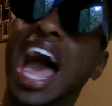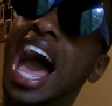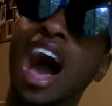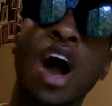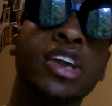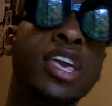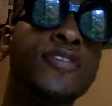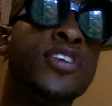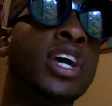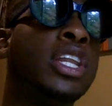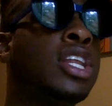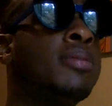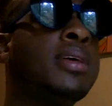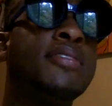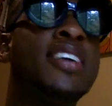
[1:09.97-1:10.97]
I'll give you a
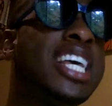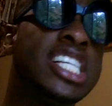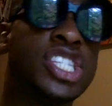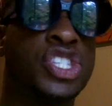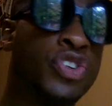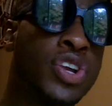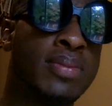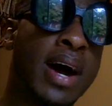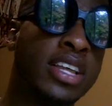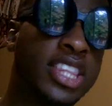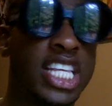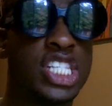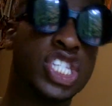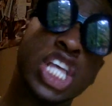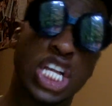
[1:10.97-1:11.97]
little bit of a history about
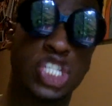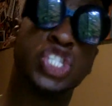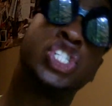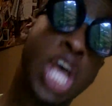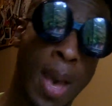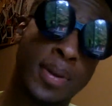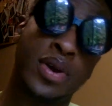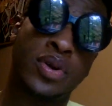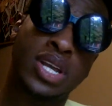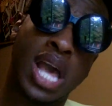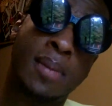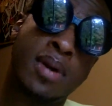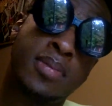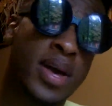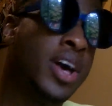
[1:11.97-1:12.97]
this
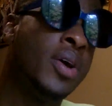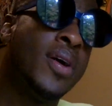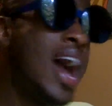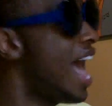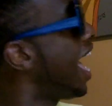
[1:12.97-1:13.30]
Jabuka boo boo,